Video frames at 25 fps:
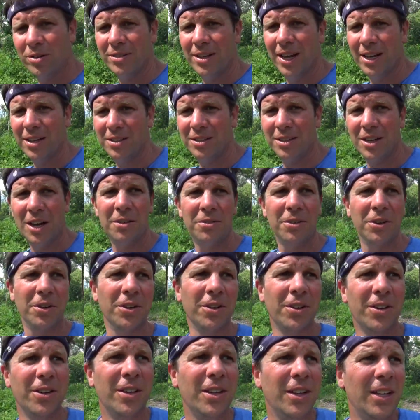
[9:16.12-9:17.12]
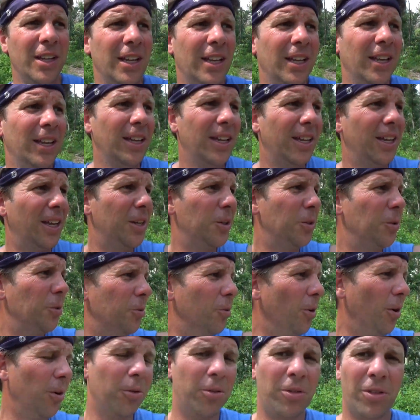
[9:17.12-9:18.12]
dense cover and new
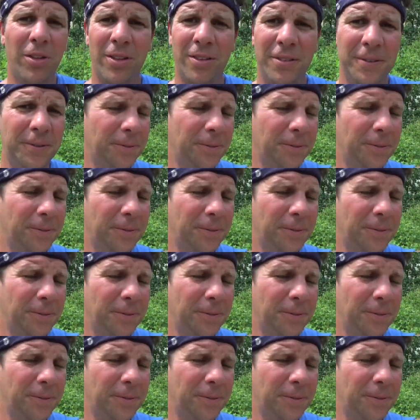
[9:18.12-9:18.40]
growth.